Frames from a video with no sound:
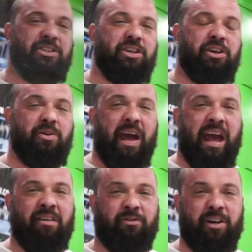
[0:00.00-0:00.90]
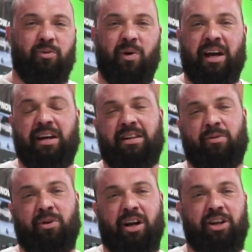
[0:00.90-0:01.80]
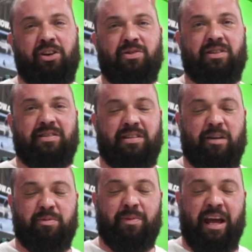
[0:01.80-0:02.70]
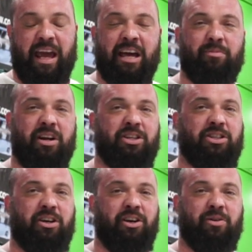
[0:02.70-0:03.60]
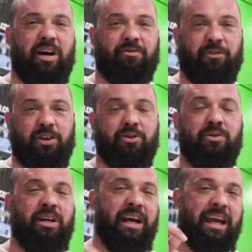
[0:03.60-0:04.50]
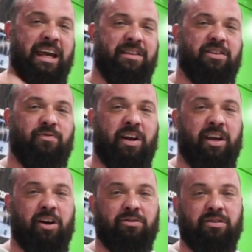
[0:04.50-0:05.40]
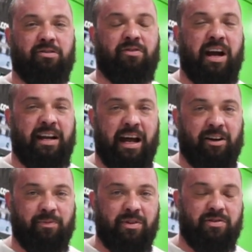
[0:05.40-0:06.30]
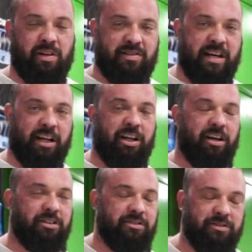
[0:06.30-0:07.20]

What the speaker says: show you every way that we're going to use these tips, but I am going to show you a few in this video right now. So let's take a look.